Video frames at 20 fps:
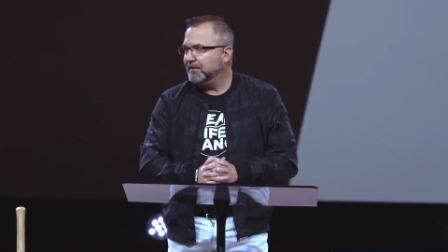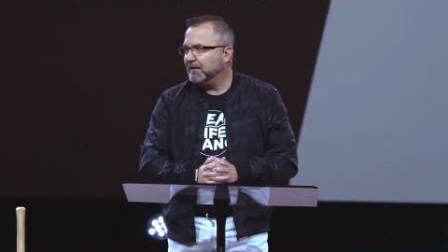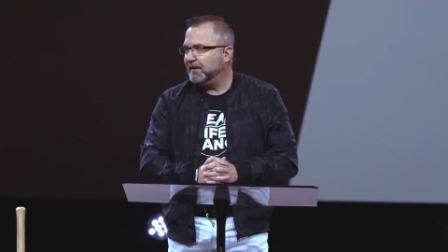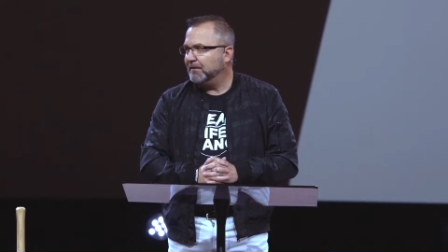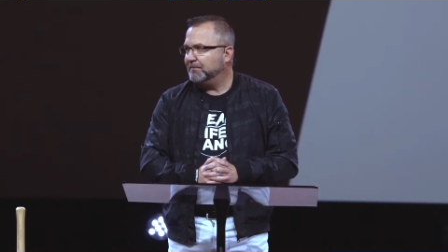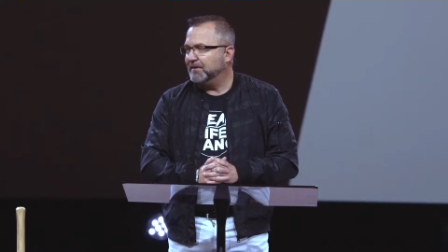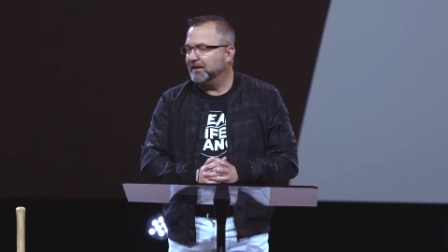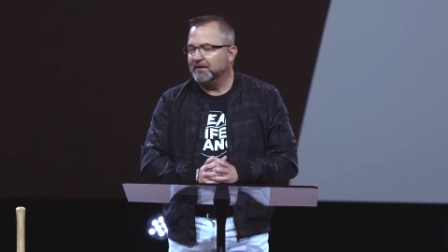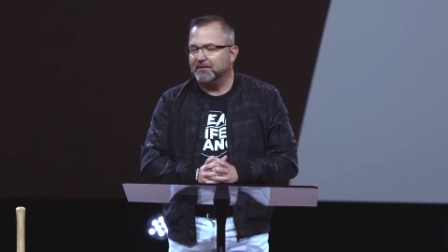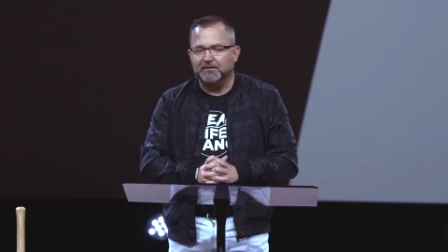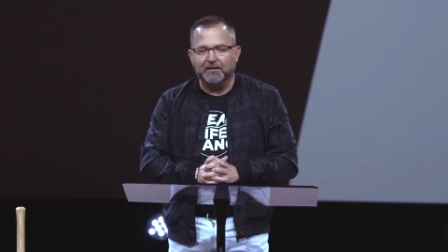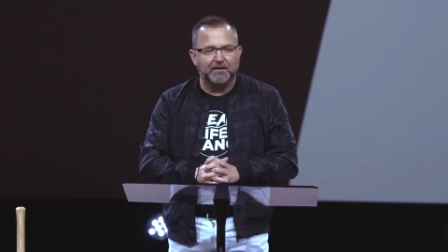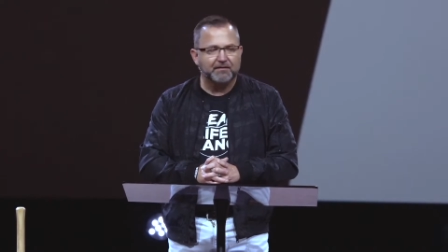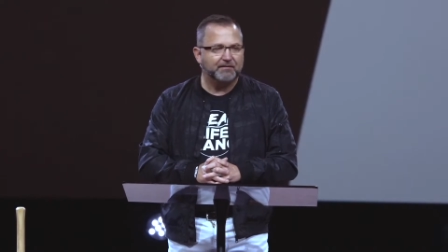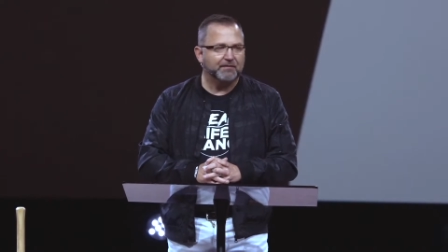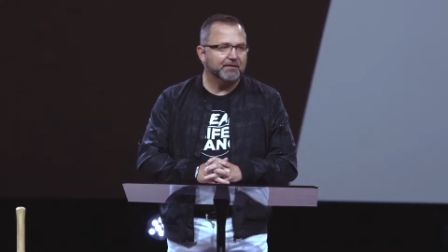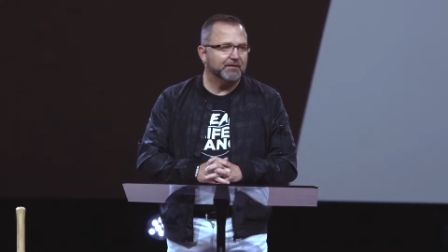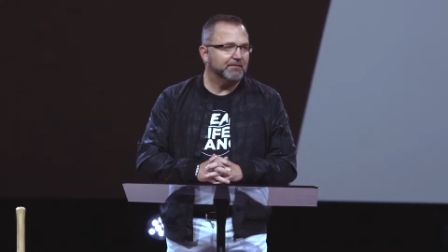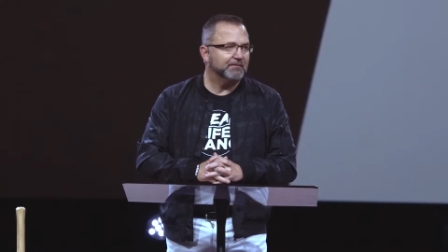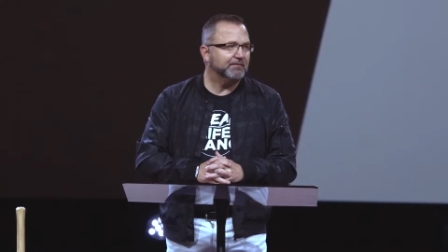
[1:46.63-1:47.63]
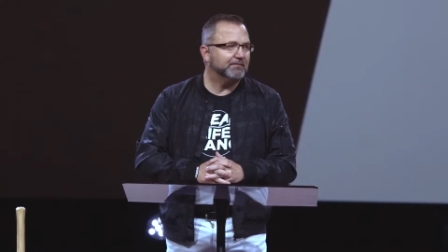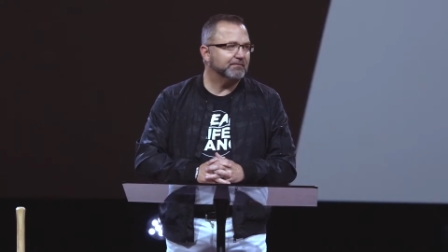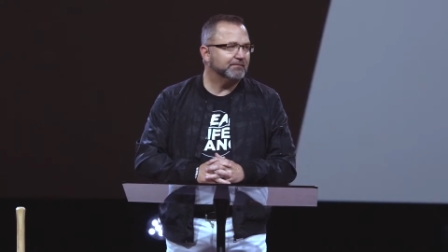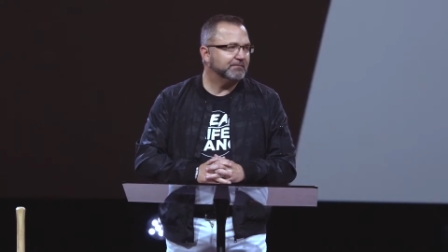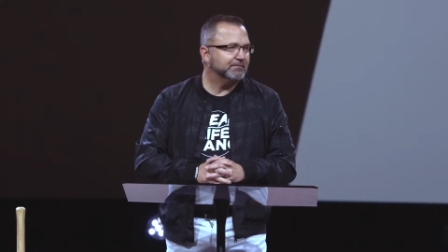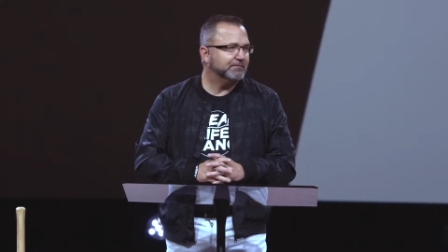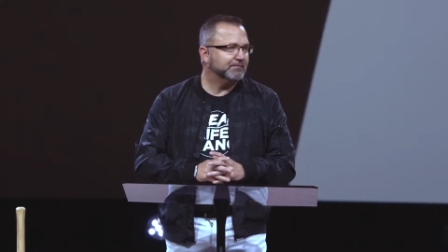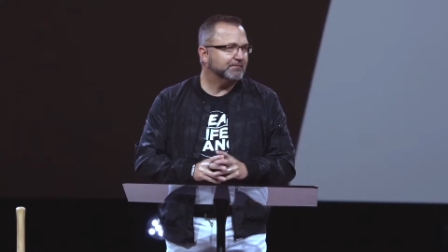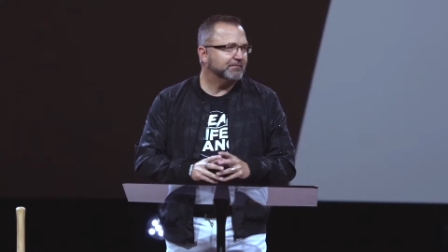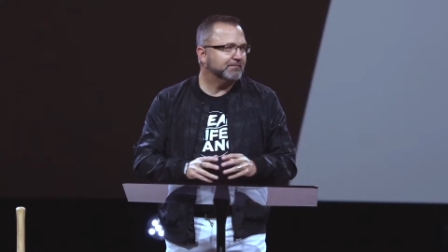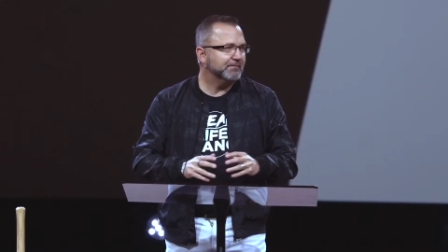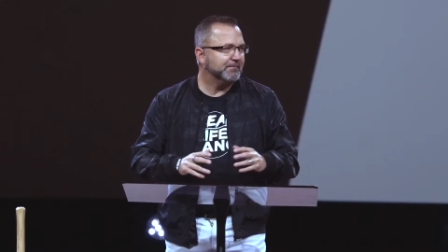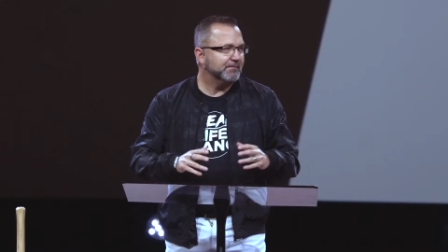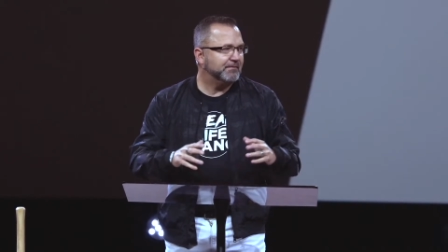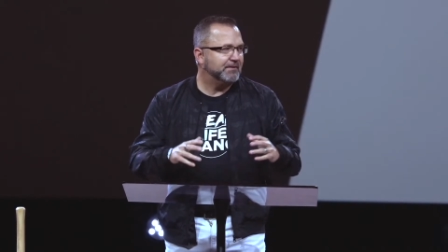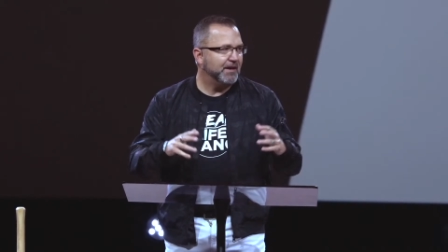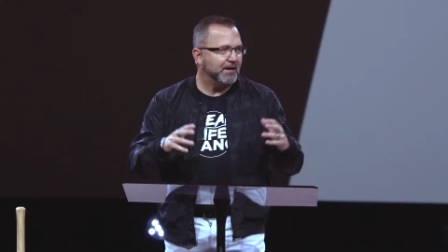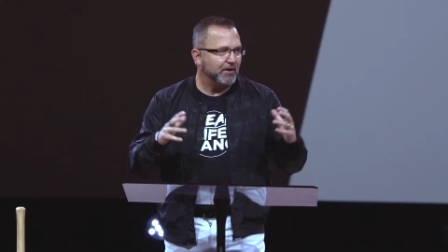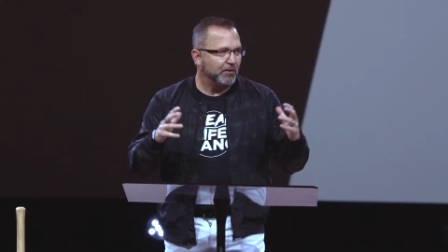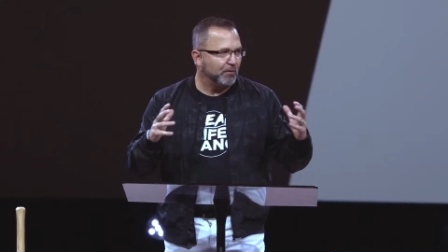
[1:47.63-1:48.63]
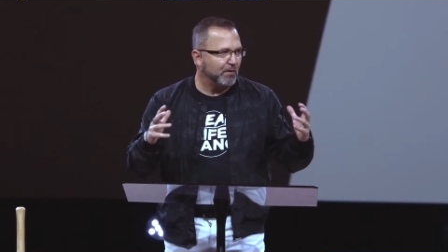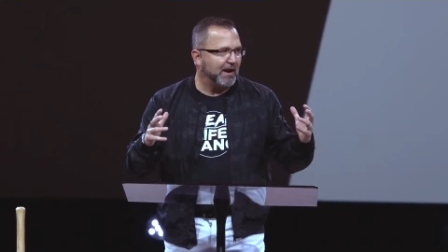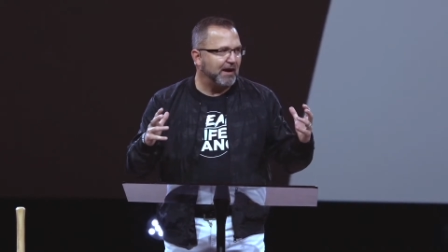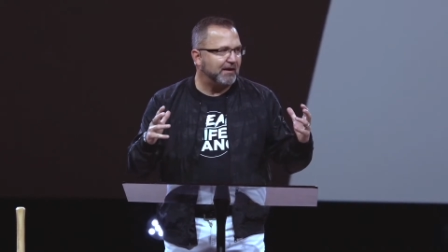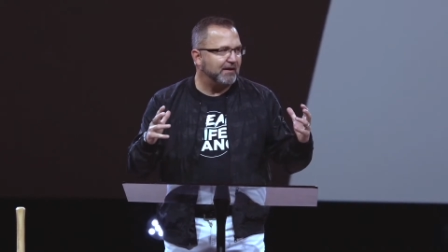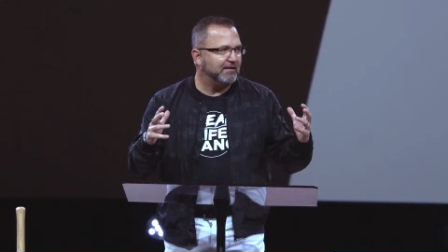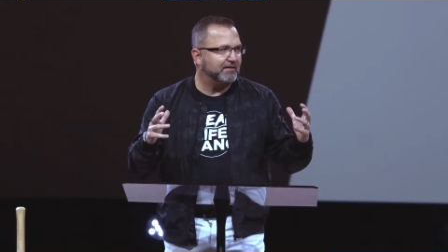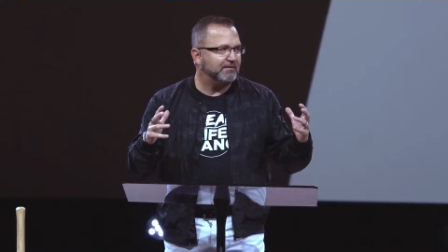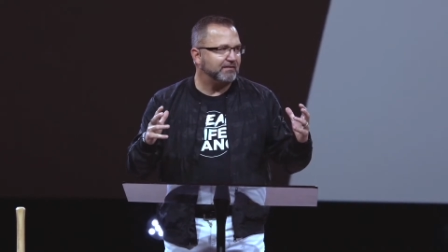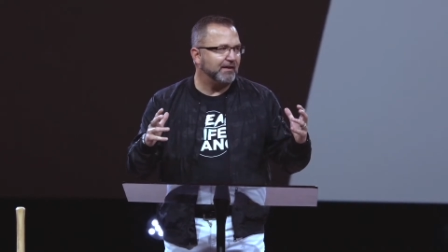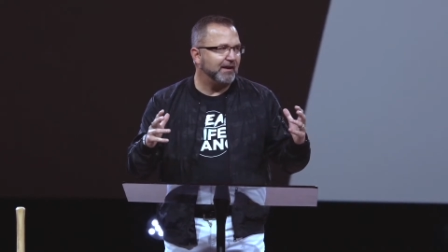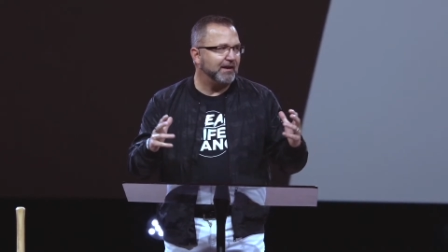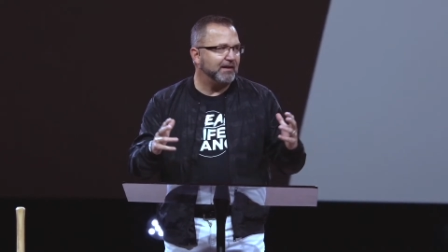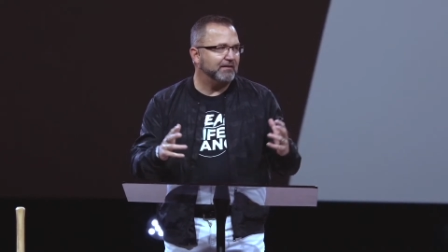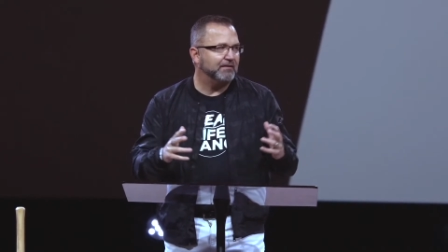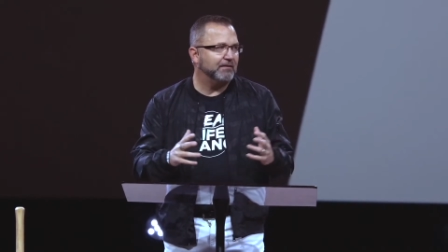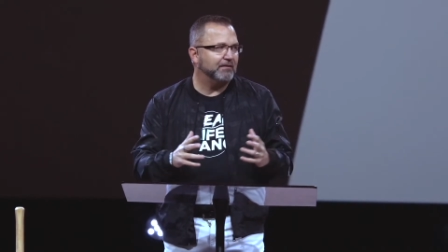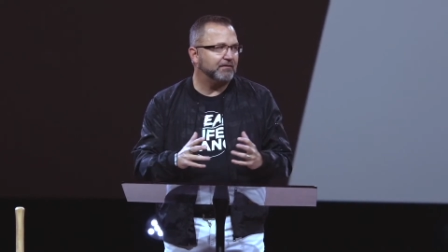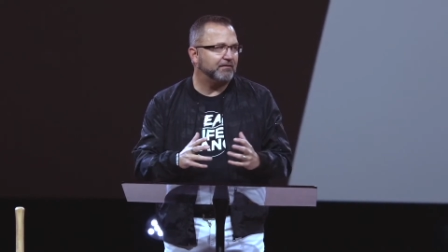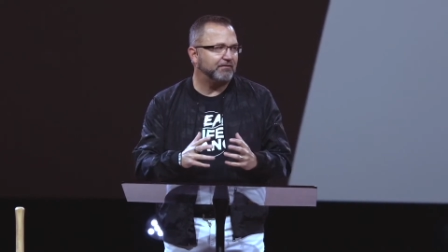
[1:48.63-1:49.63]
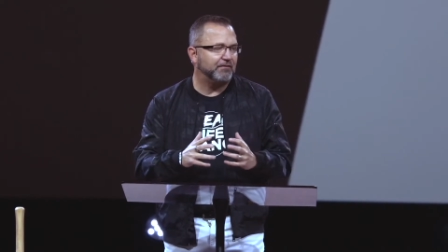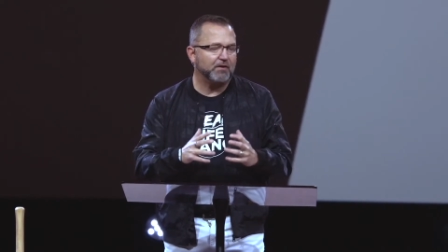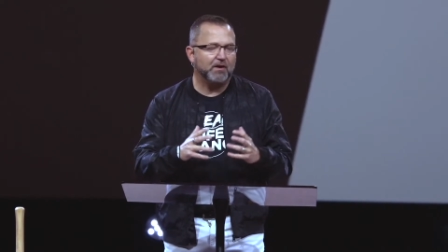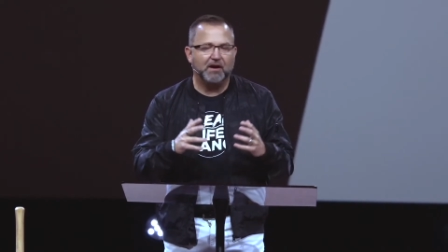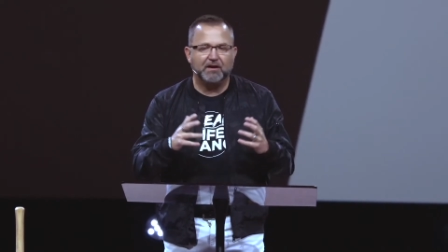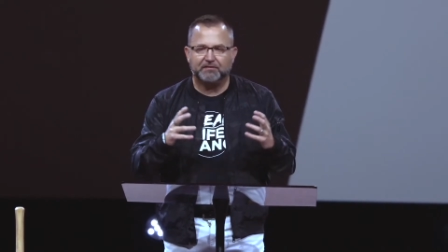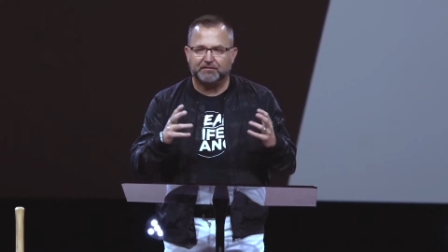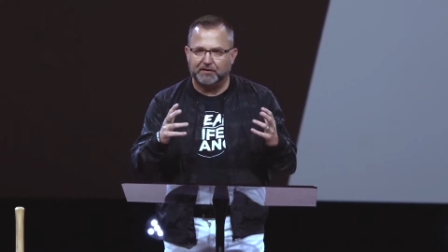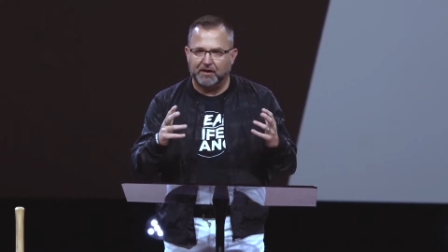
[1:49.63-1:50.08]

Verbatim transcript: I mean, it doesn't take a rocket scientist for us